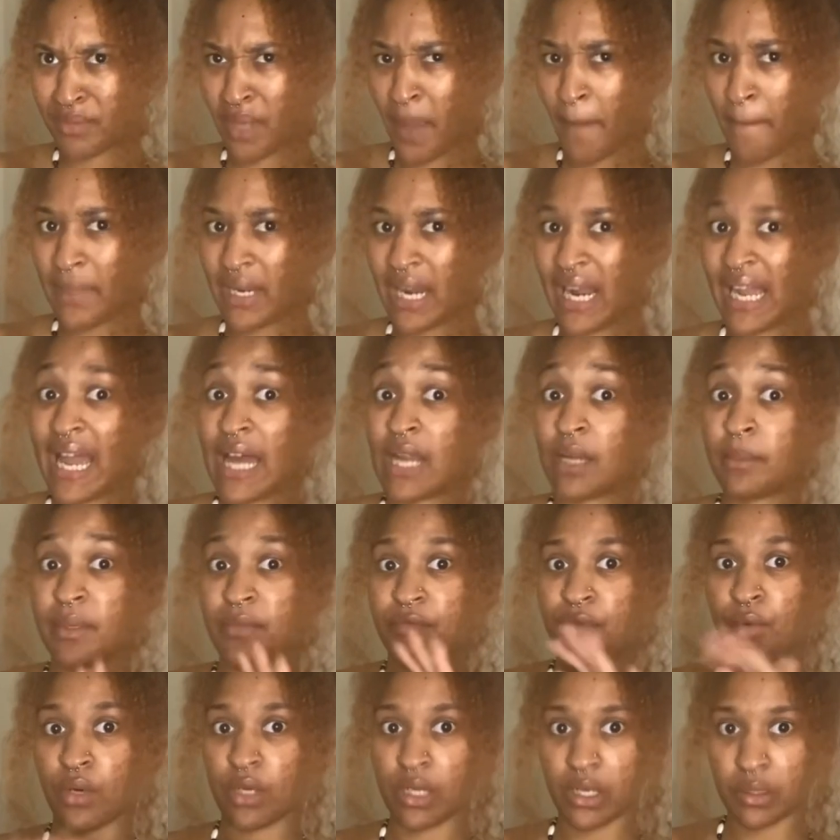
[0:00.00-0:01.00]
But I got them
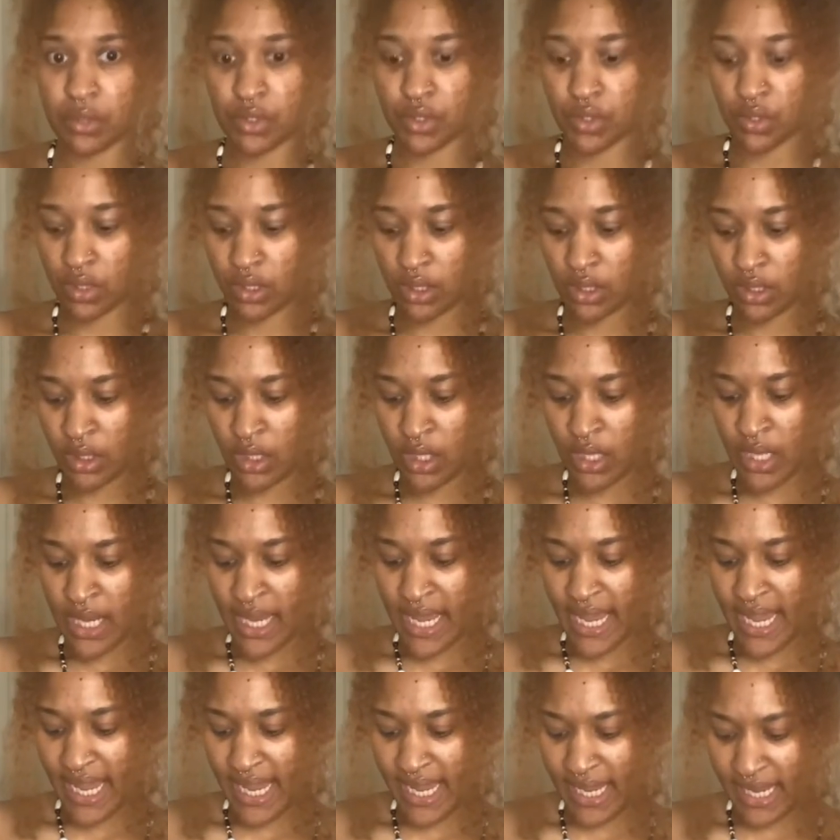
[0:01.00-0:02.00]
before they was trending.
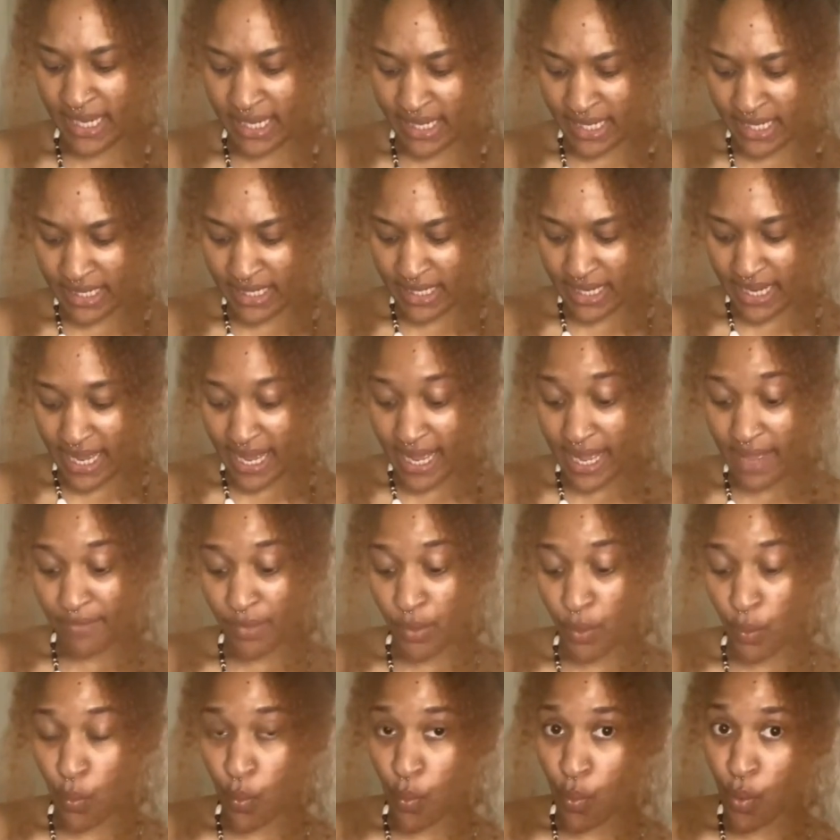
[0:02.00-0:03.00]
And I
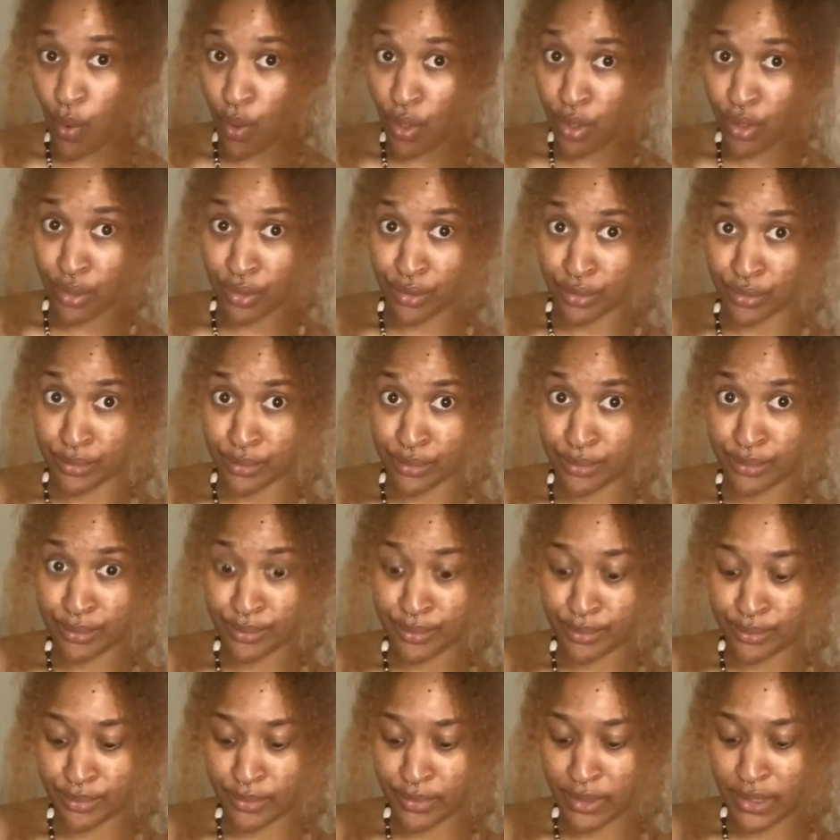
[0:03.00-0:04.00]
haven't worn them
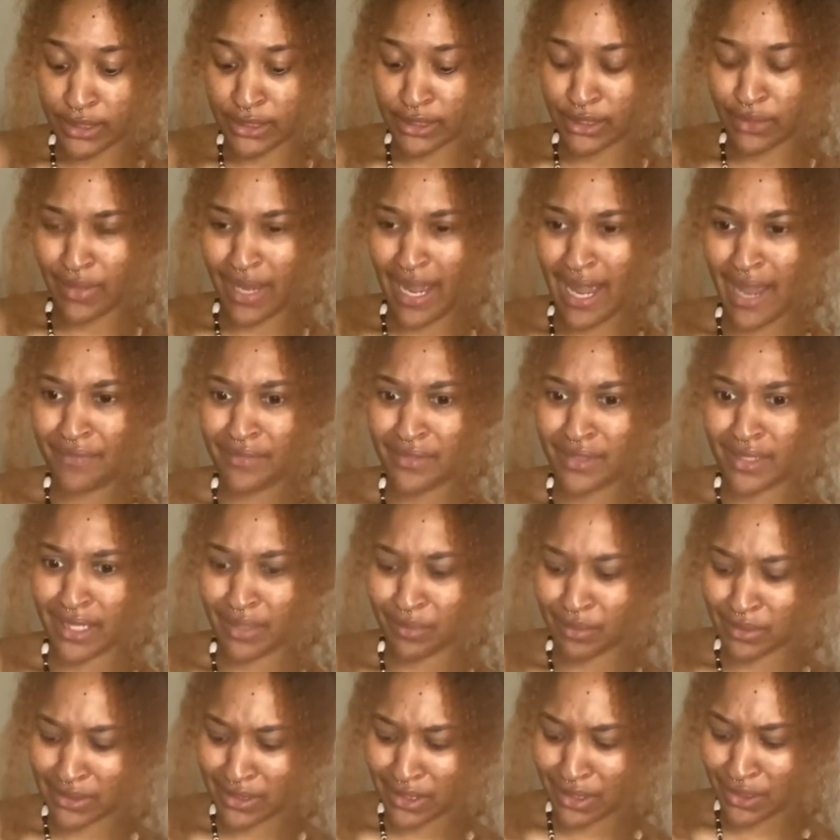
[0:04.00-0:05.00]
until after they
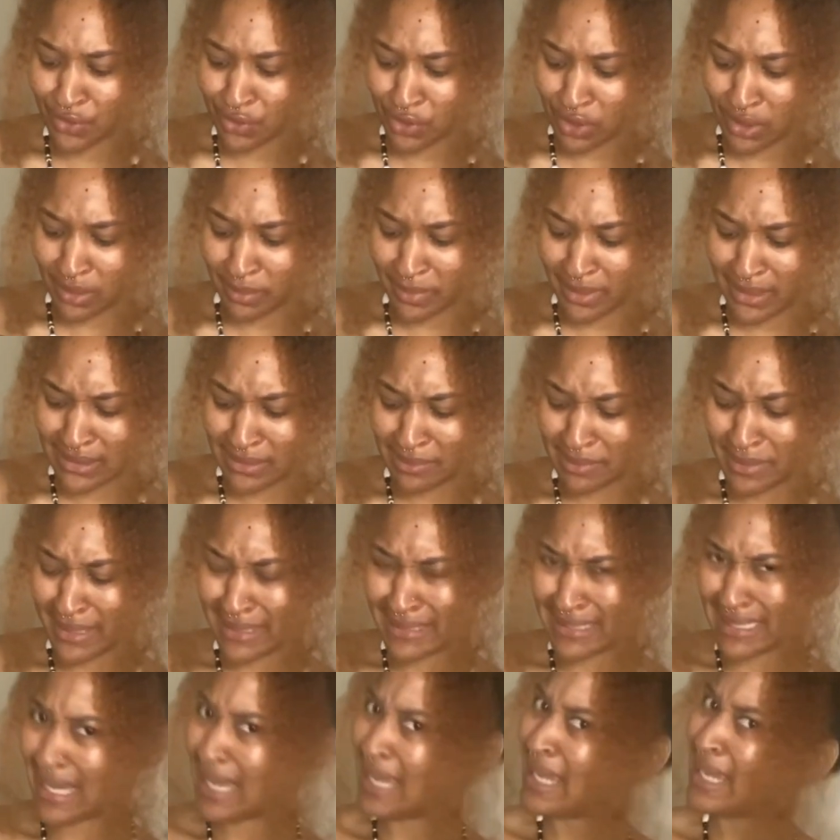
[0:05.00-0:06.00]
were done trending. Because I'm like,
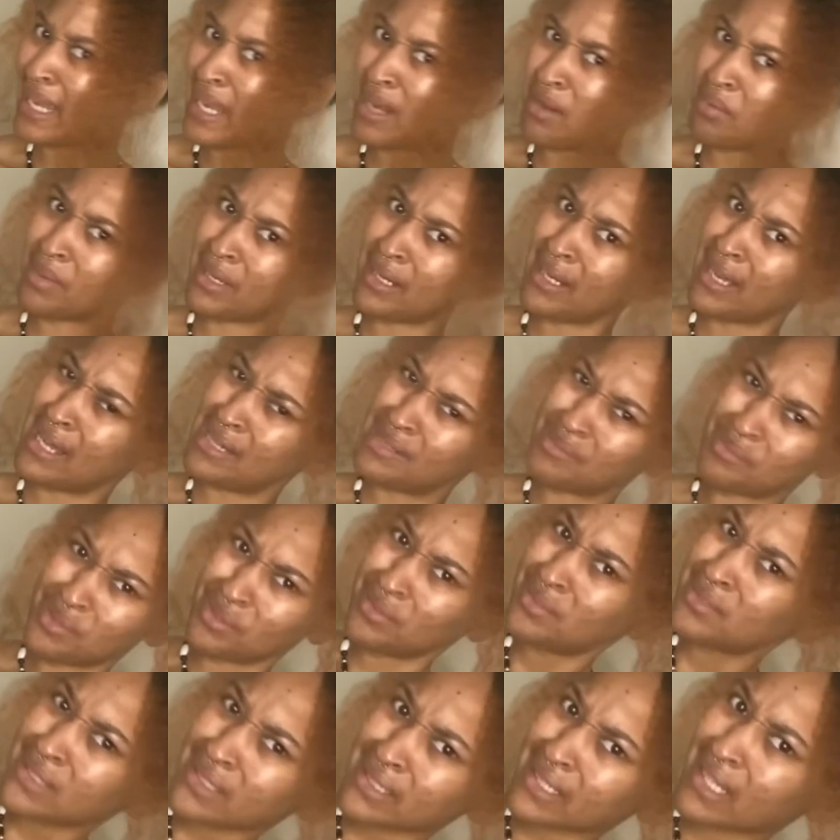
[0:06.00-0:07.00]
dang, everybody got them
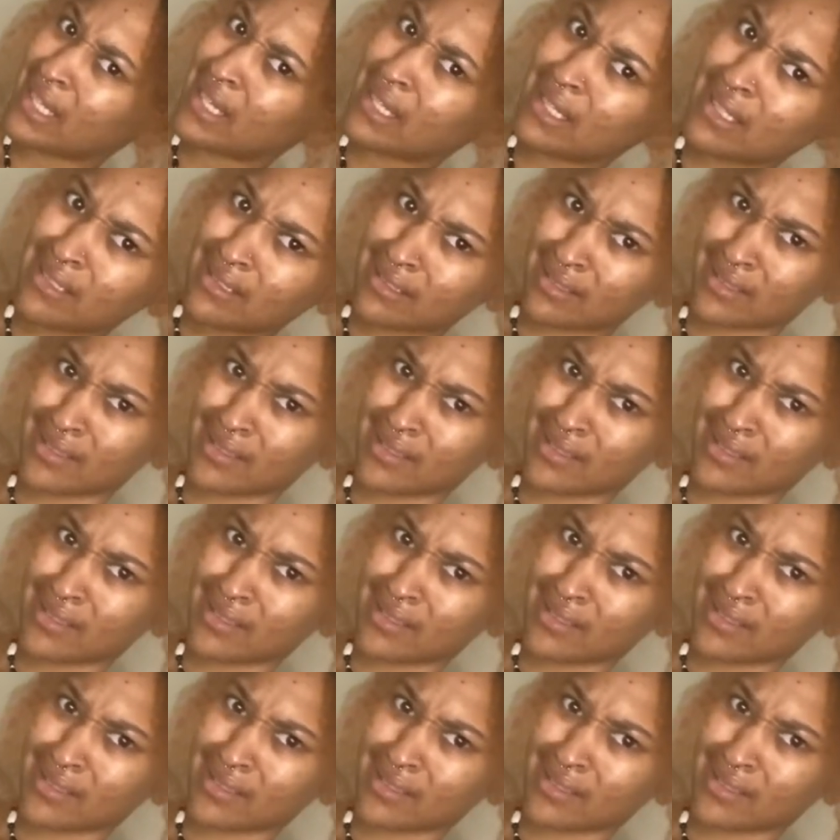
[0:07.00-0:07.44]
on, dang.